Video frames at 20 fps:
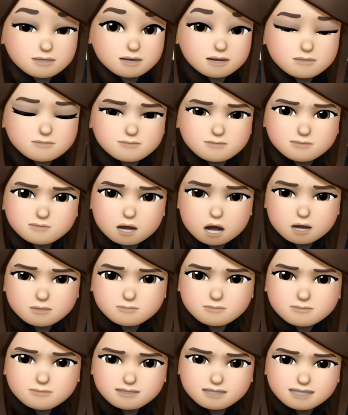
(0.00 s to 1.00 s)
The
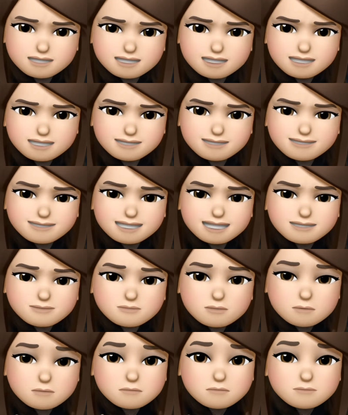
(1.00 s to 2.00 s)
common mistakes
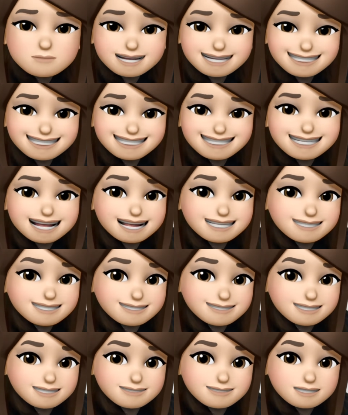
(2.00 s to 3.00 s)
that many
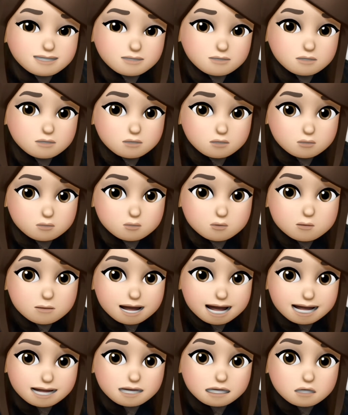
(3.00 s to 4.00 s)
candidates do
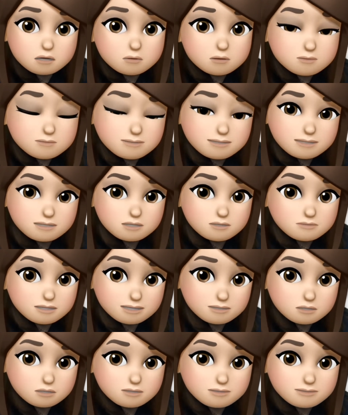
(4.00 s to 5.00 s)
in group
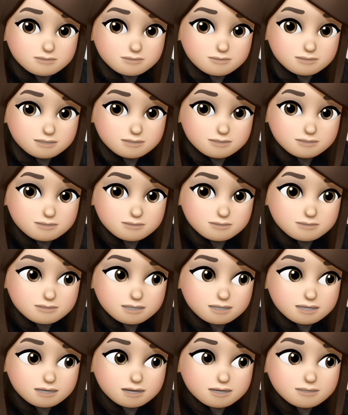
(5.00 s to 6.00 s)
interaction is
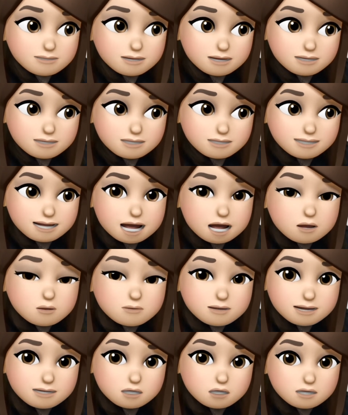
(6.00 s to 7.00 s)
they allow
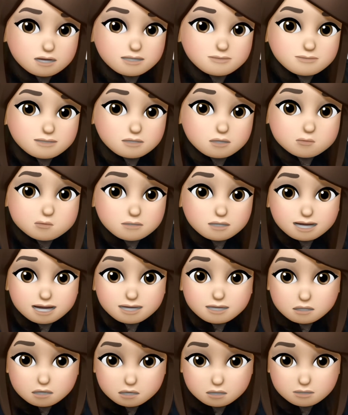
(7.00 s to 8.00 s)
each other to
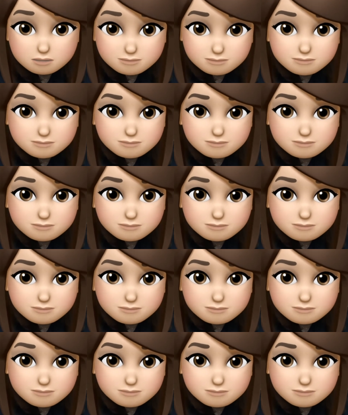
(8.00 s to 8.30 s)
take turn.